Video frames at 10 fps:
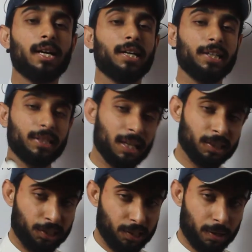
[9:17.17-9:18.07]

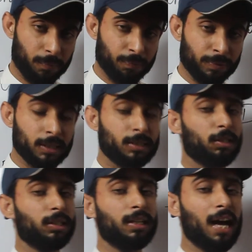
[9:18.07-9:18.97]
inertia.
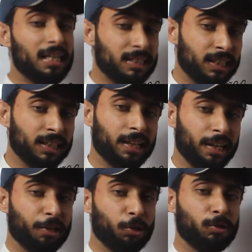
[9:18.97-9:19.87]
So the last thing
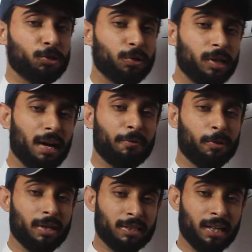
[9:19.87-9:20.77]
here you should have to
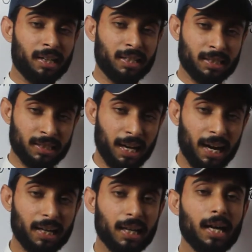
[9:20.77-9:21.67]
understand is
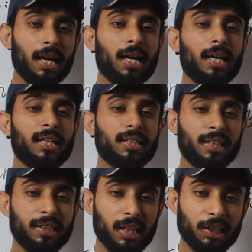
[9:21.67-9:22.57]
that the
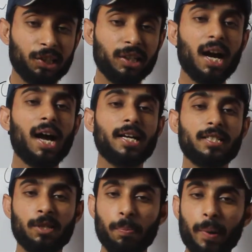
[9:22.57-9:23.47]
inertia is
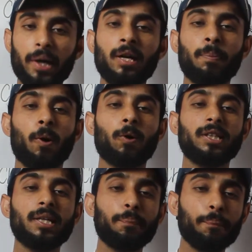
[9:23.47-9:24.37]
depend upon
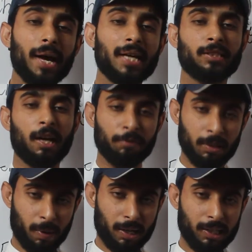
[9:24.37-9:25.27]
the mass of the
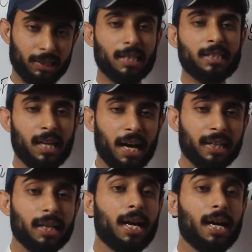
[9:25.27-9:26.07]
body. Just like